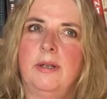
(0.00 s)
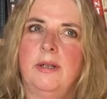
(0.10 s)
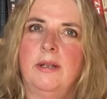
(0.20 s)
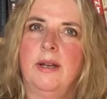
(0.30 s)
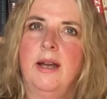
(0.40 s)

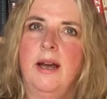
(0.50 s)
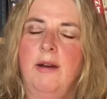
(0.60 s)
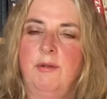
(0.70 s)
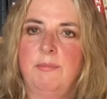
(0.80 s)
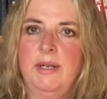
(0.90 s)

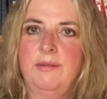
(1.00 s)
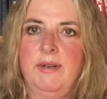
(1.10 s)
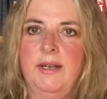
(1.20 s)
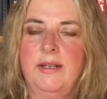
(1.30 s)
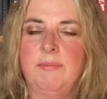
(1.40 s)
I've got mixed
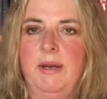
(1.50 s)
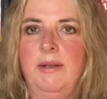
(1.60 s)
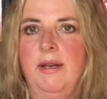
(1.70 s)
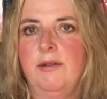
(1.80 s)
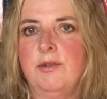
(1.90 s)
feelings about
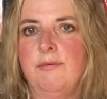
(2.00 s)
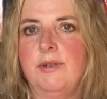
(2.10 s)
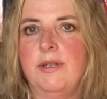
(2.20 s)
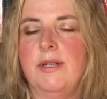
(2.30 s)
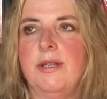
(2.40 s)
that because
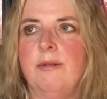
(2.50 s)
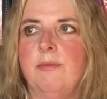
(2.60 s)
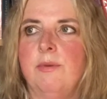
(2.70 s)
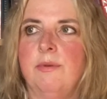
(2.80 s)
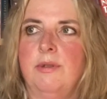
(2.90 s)
obviously there are
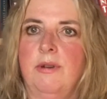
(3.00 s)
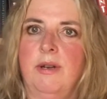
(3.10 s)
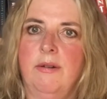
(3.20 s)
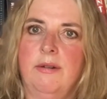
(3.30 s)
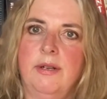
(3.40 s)
wars
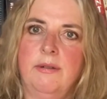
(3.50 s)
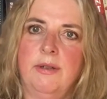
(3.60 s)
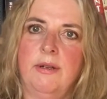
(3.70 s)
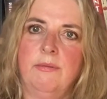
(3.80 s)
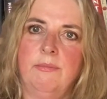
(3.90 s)
going on
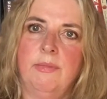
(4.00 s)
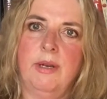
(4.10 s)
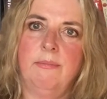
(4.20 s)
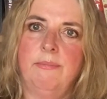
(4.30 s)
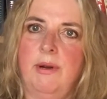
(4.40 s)
in
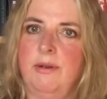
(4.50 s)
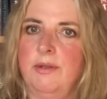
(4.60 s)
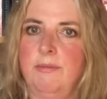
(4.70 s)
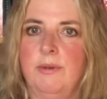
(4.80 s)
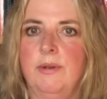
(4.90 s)
parts
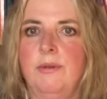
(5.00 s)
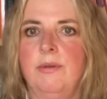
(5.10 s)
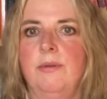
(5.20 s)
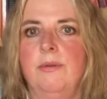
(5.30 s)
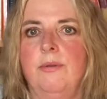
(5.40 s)
of the
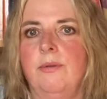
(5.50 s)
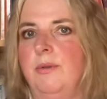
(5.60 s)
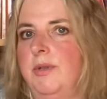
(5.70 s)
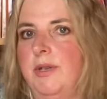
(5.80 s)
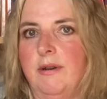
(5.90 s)
world
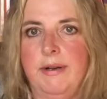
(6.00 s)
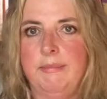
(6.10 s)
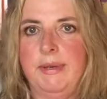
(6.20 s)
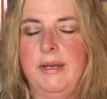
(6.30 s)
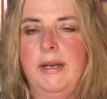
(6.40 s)
all the time.